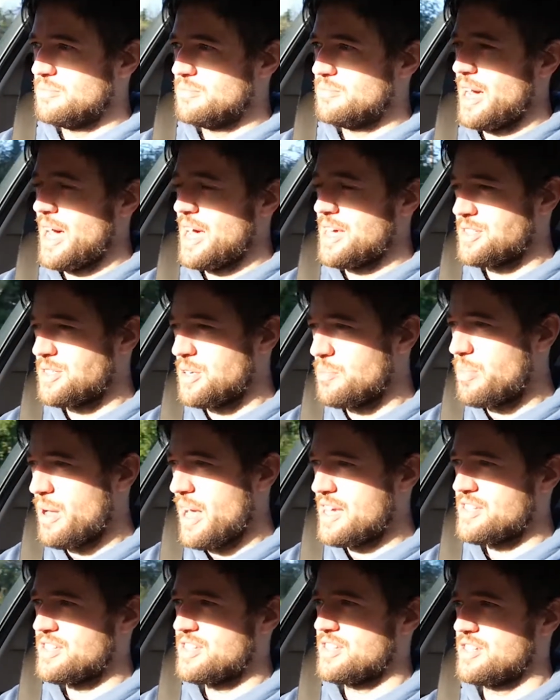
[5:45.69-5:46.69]
past their
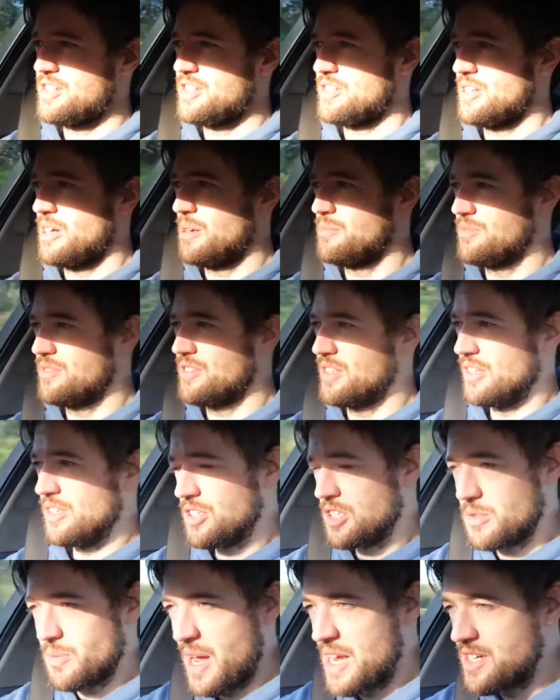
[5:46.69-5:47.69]
best. The
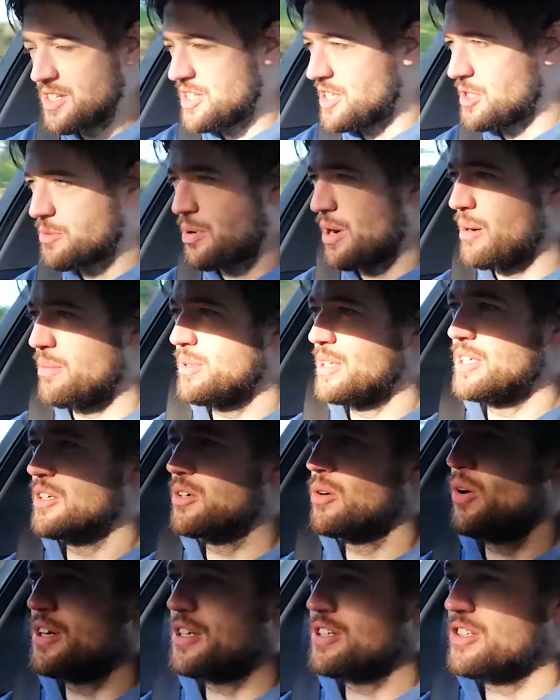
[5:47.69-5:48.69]
suspension is probably quite